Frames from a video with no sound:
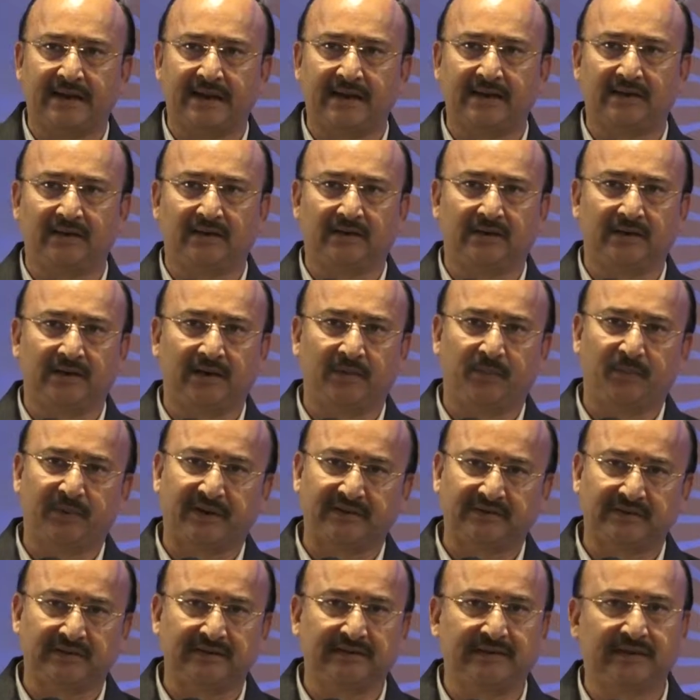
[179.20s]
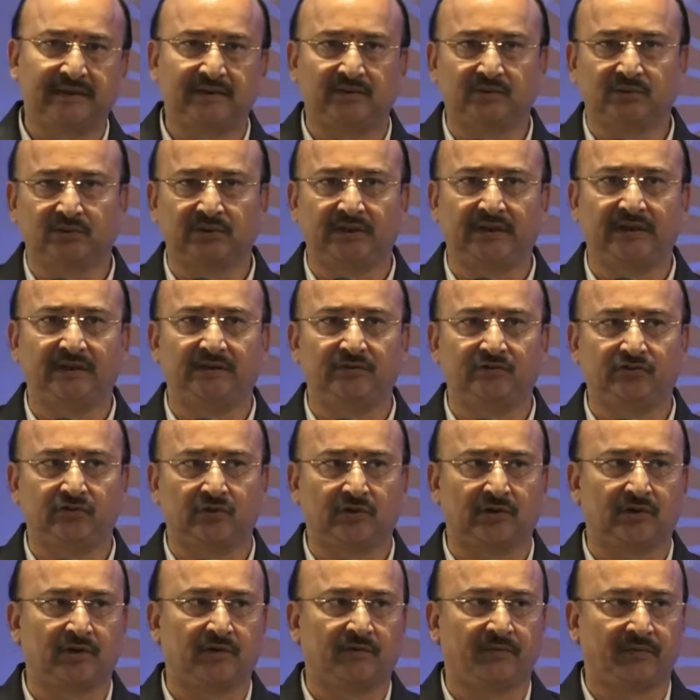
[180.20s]
and represented to the
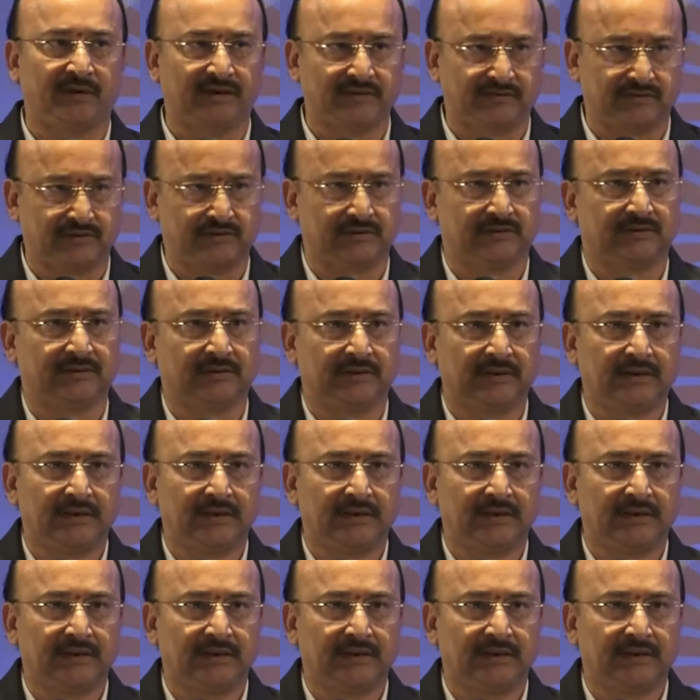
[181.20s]
insurer first,